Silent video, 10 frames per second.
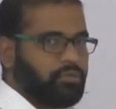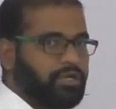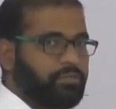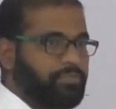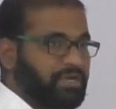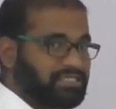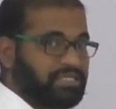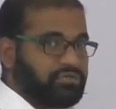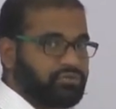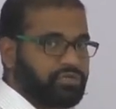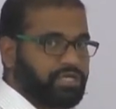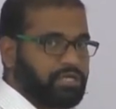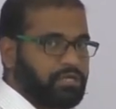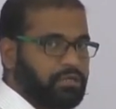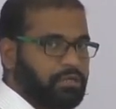were present today
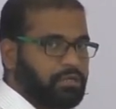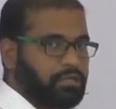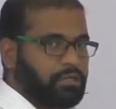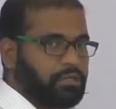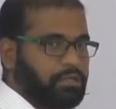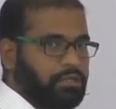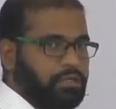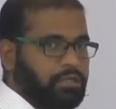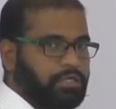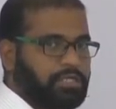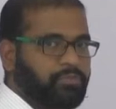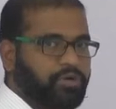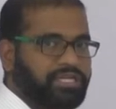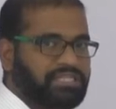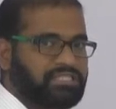indian
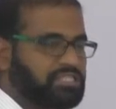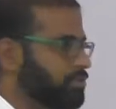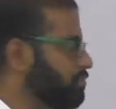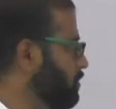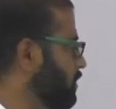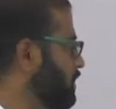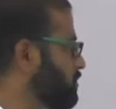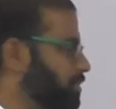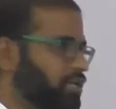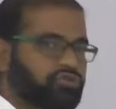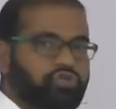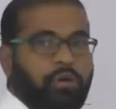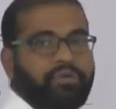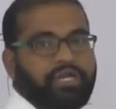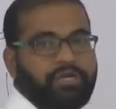political system is being
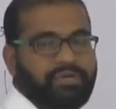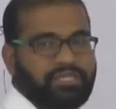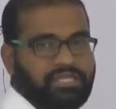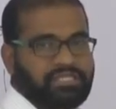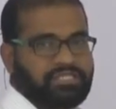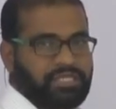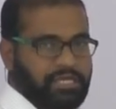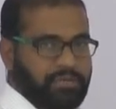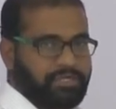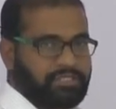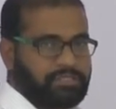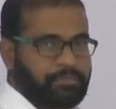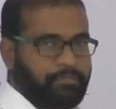dominated by these three elements